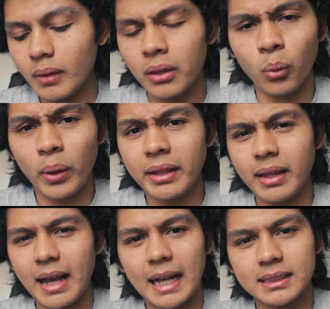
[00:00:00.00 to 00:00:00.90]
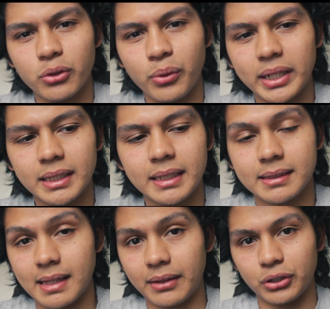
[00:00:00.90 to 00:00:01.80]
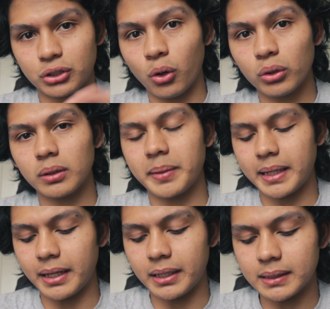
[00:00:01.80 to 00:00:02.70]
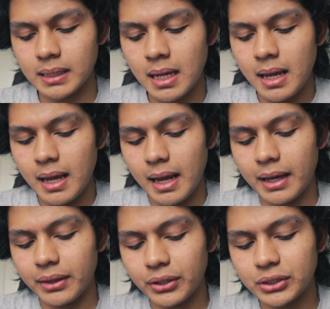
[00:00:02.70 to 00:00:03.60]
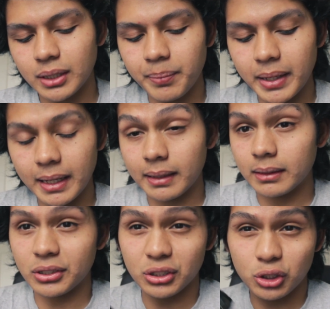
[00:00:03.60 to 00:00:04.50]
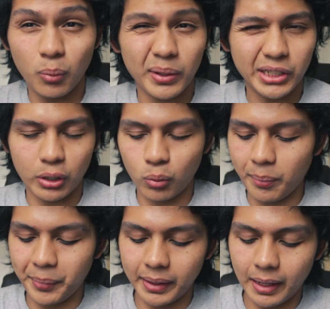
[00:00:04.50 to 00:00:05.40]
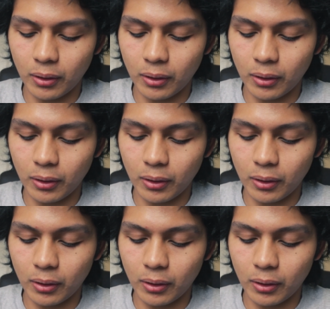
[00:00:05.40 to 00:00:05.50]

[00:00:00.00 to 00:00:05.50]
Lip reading: the way they ask a question is that they're total beginners and they're jumping into so much equipment.